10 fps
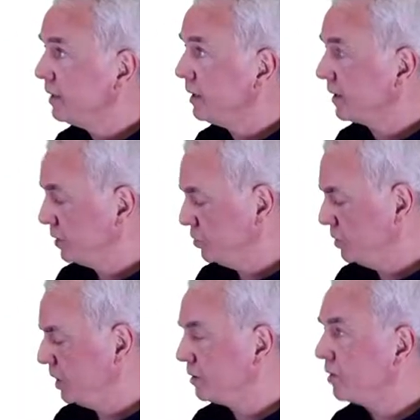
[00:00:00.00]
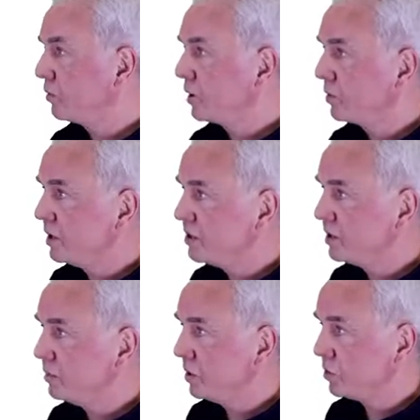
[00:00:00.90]
I can do that very
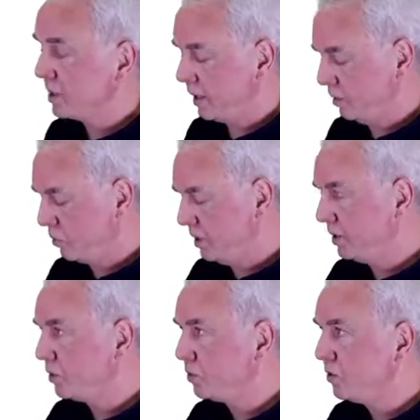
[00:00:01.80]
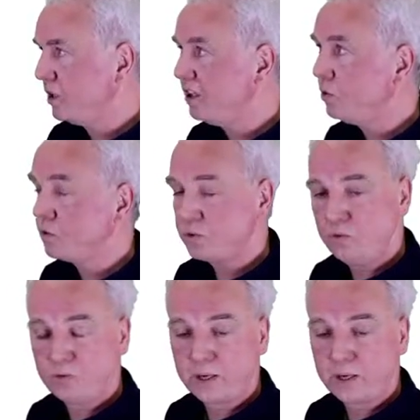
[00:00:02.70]
easily because I really don't need those two uh,